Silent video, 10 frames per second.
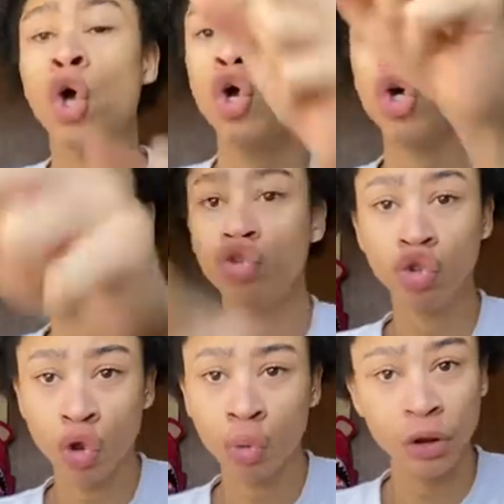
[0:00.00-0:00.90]

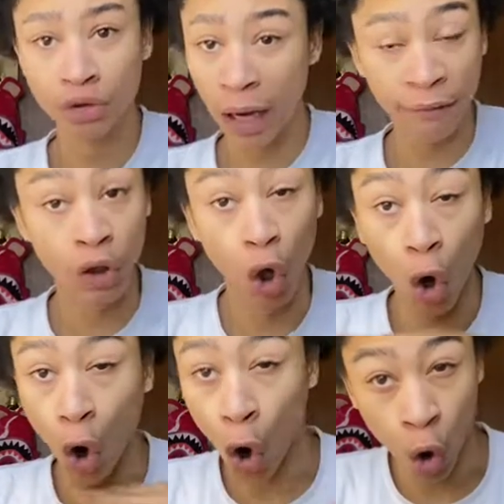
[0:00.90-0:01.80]
you was
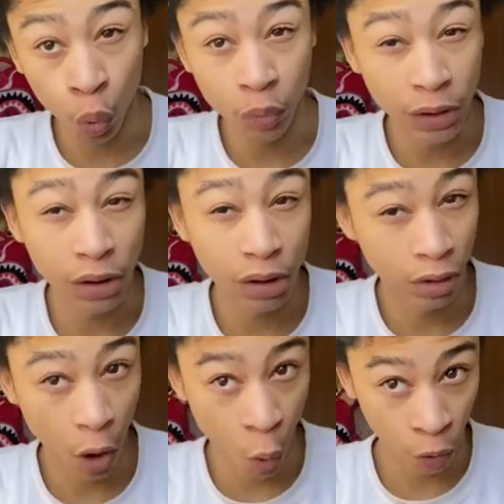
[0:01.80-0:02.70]
driving OD
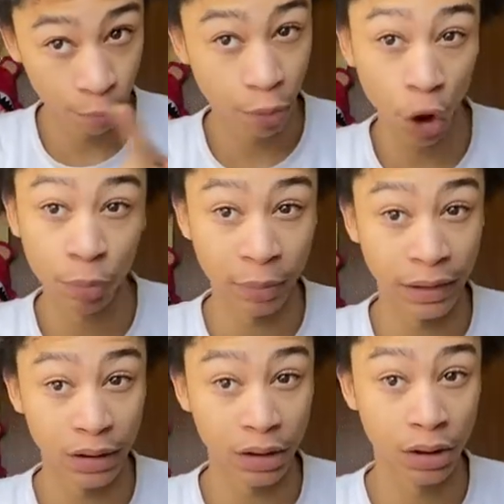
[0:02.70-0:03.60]
slow on
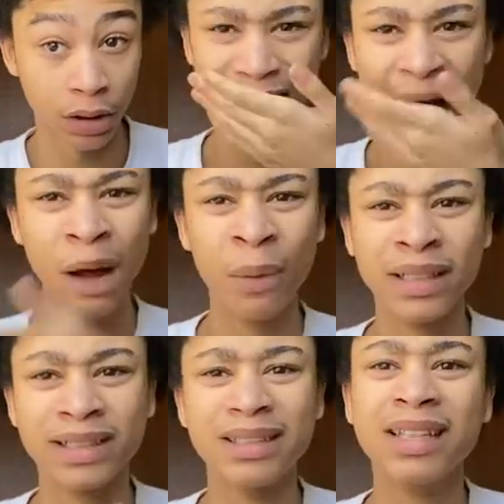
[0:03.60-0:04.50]
purpose. I don't
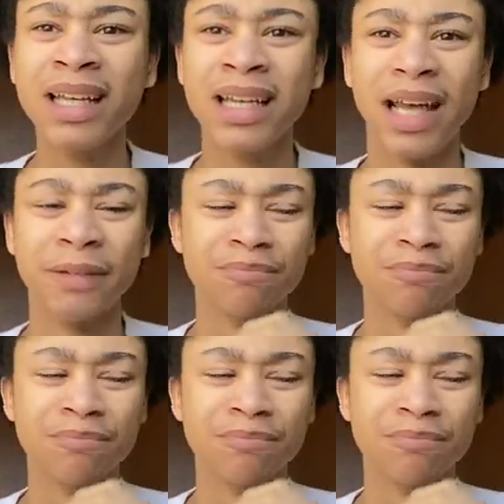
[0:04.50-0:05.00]
understand, like,